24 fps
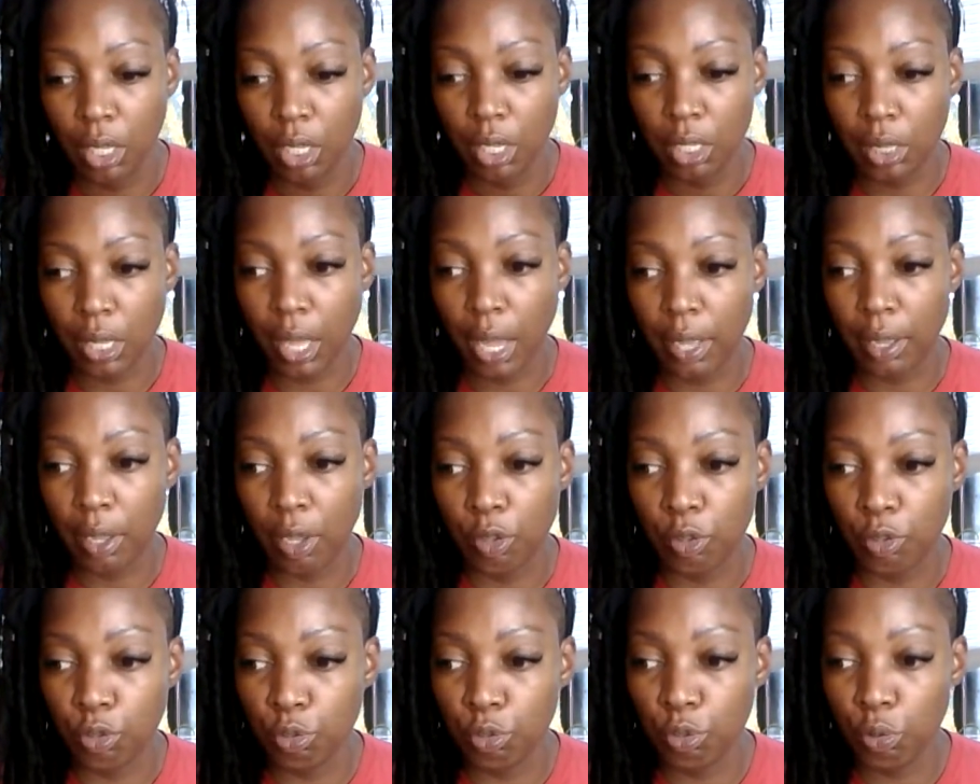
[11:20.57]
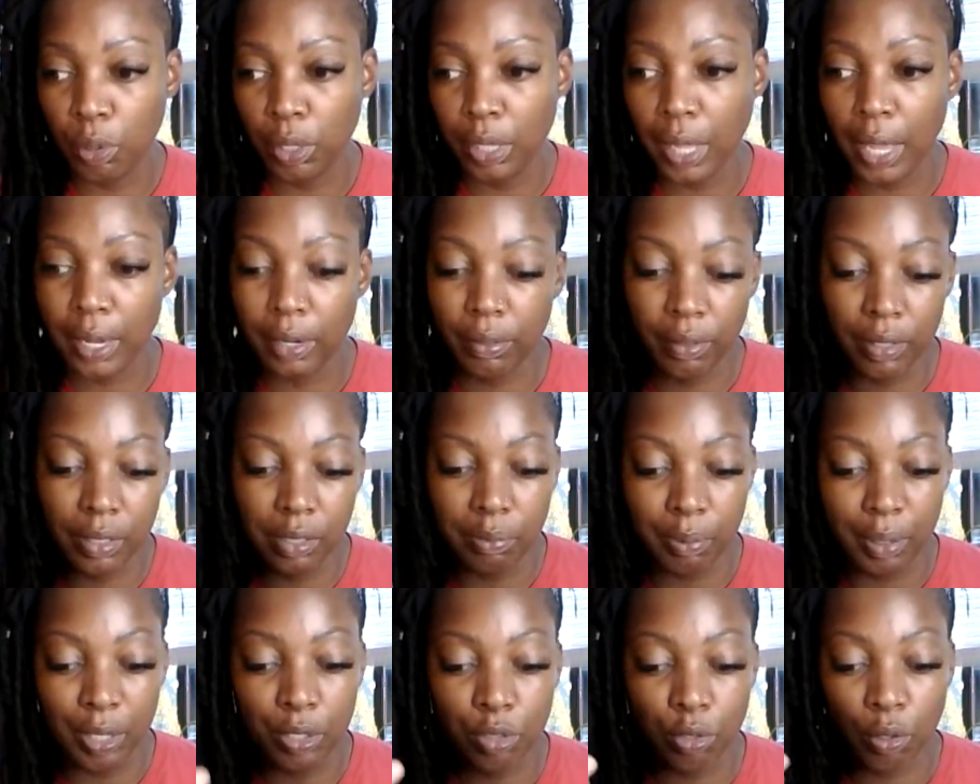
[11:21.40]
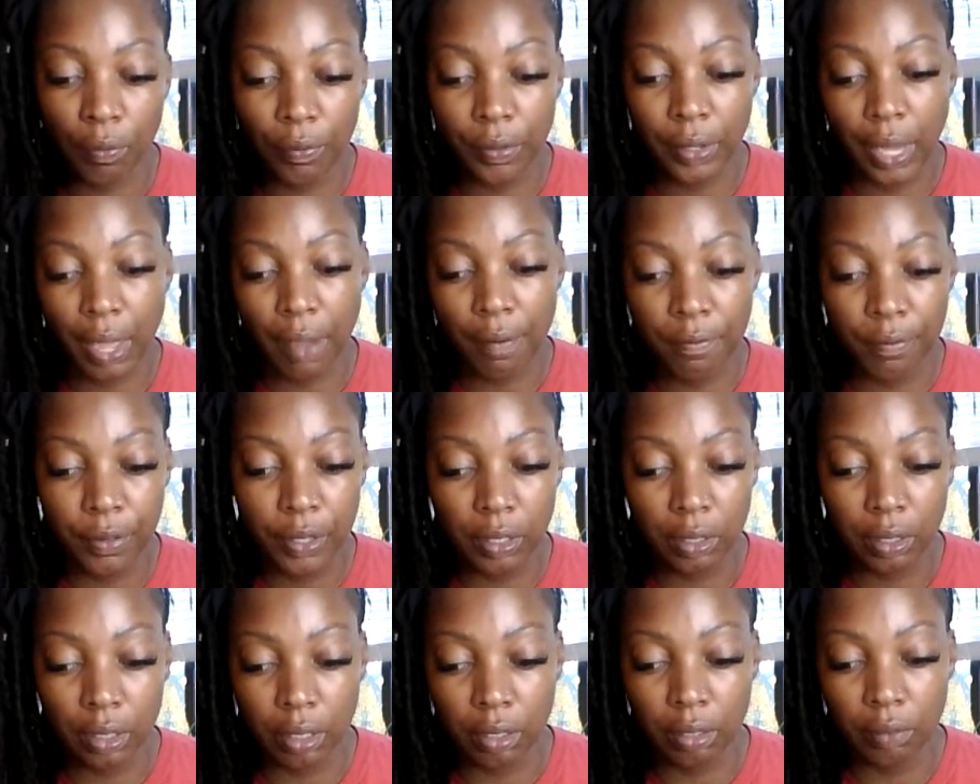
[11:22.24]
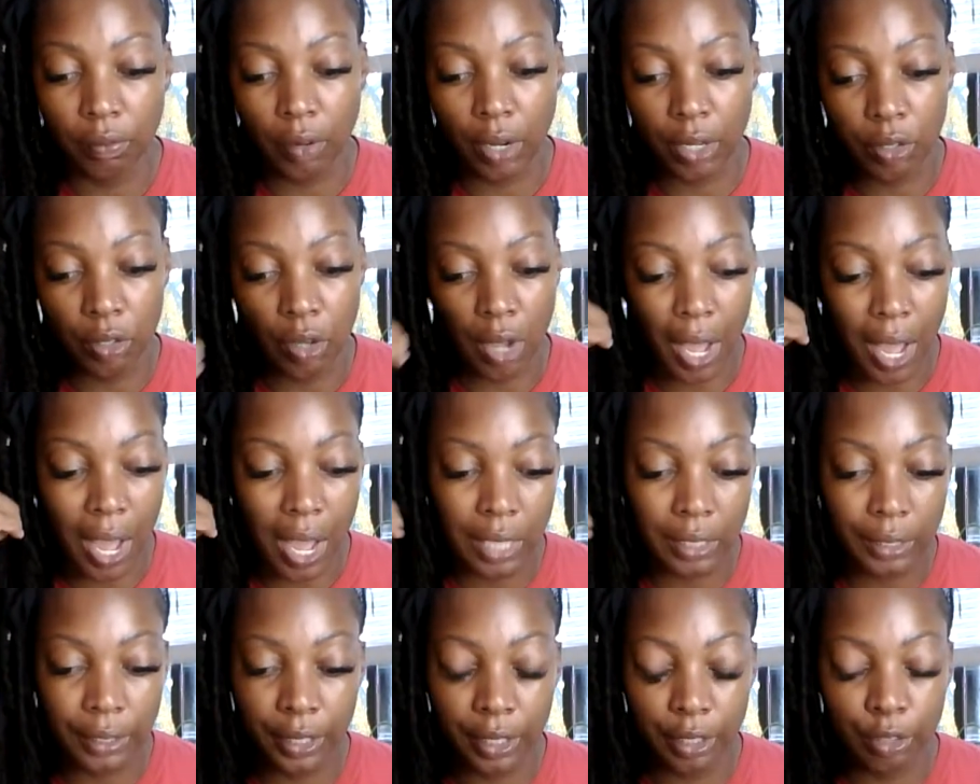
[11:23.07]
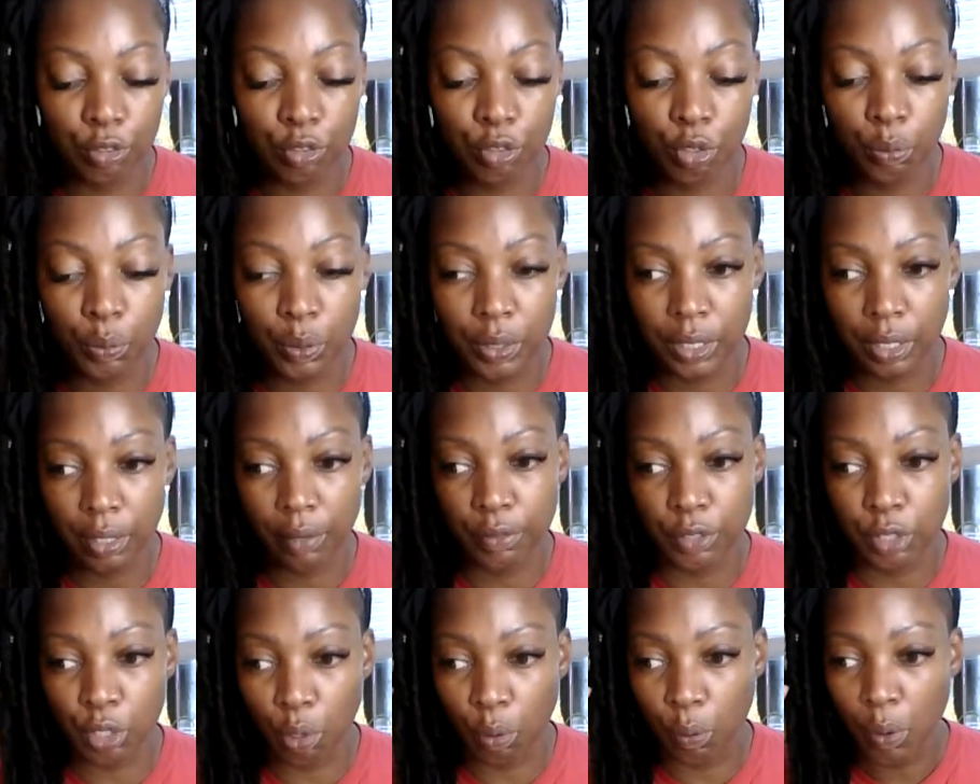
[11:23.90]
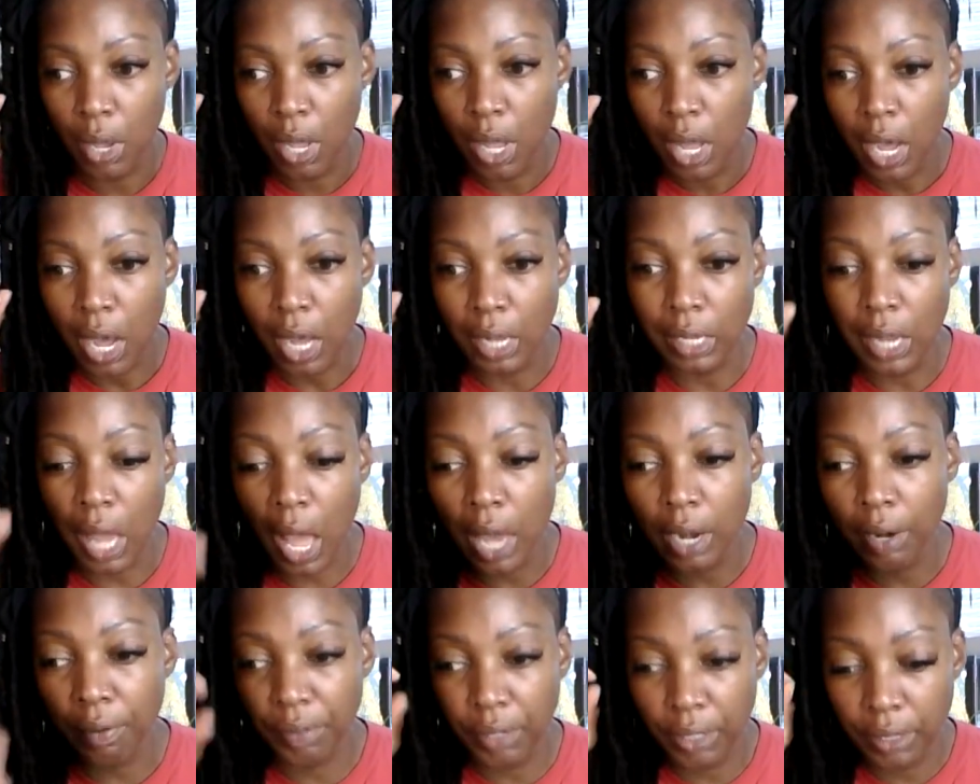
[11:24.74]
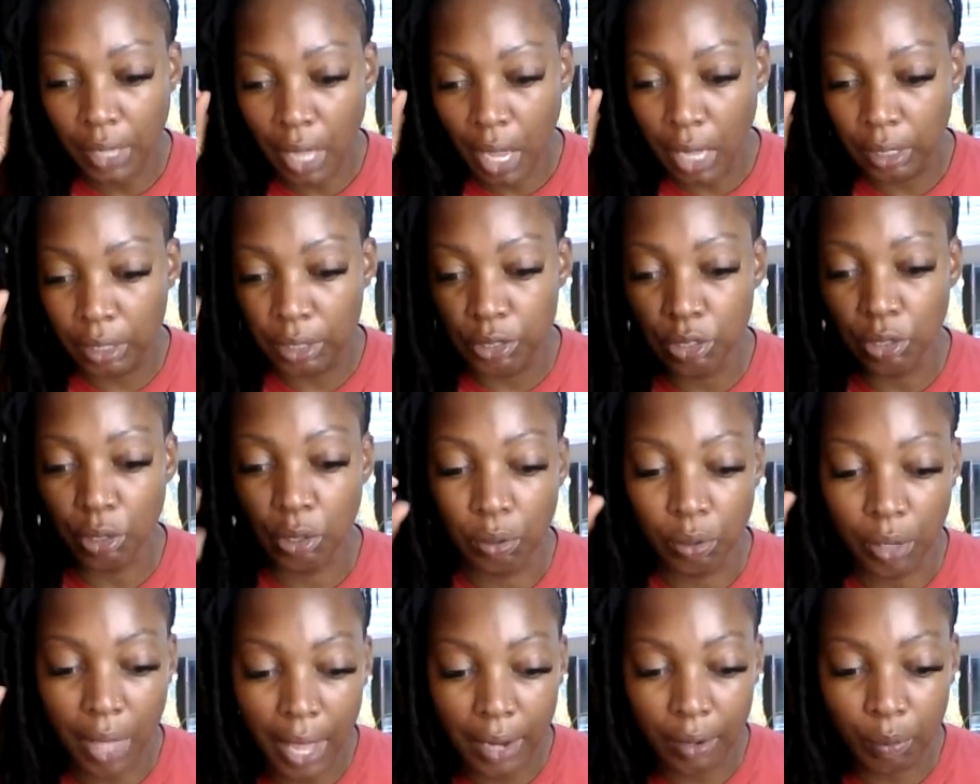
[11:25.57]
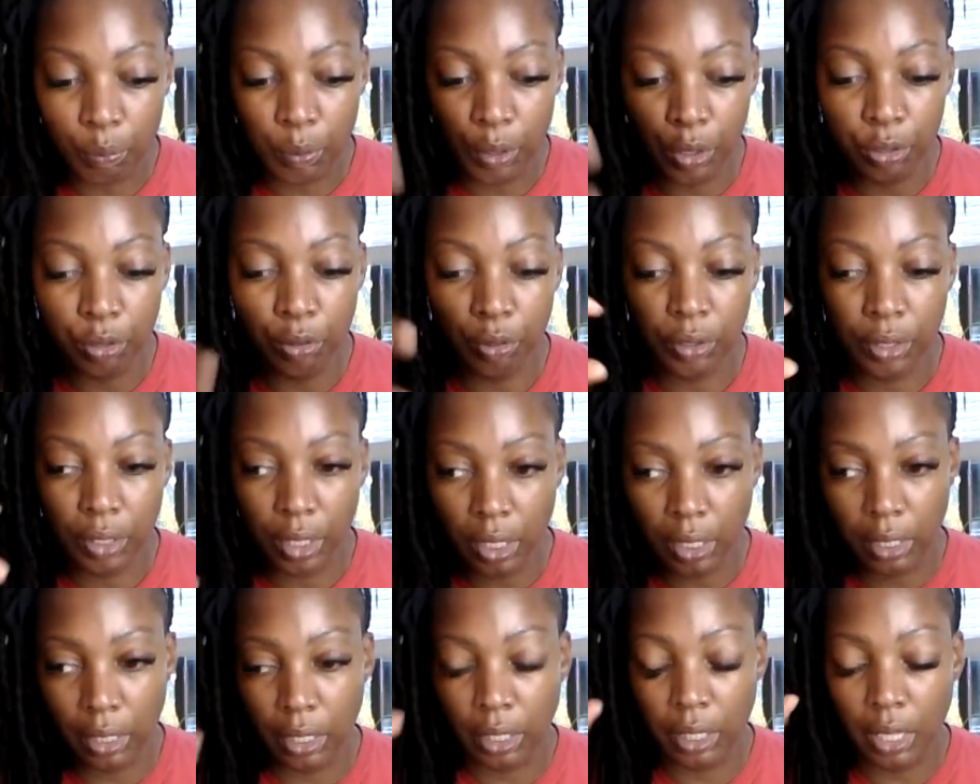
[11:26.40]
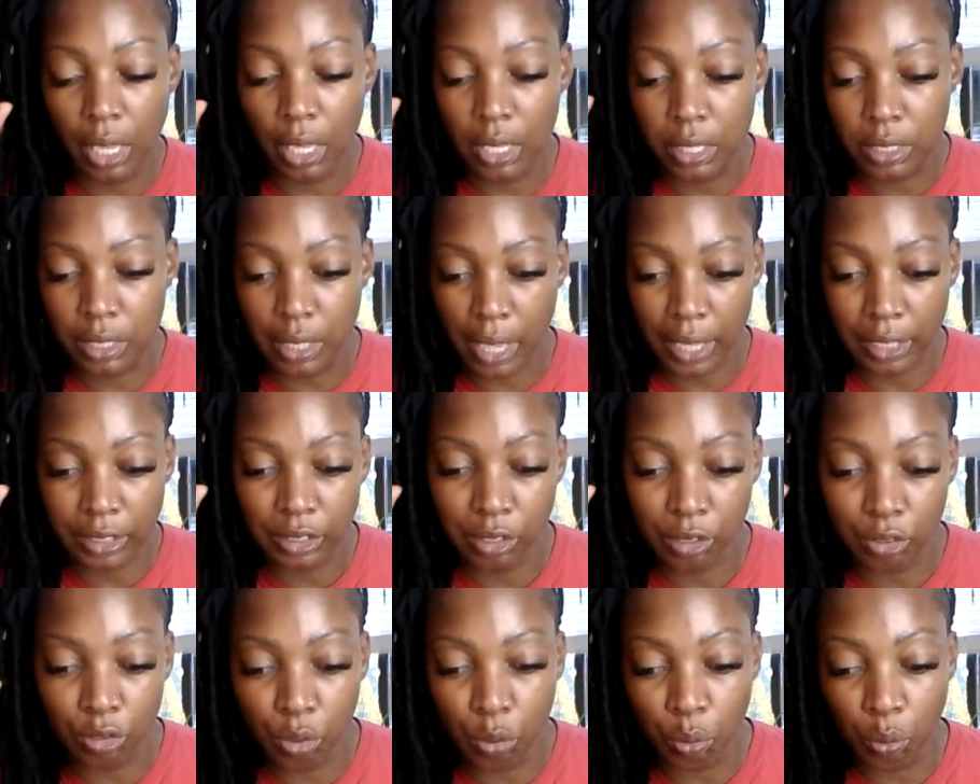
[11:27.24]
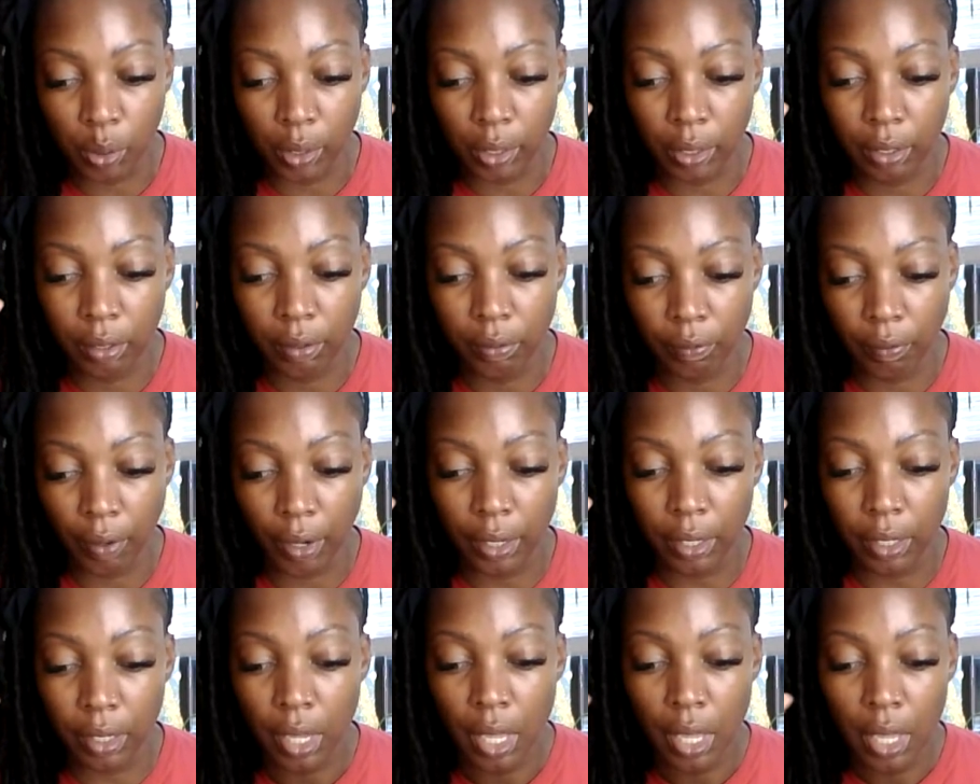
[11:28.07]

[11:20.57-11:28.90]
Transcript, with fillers: Like you do a lot of things based off of that feeling, right? You're highly intuitive. So a lot of the knowledge or a lot of what you're getting is esoteric, right?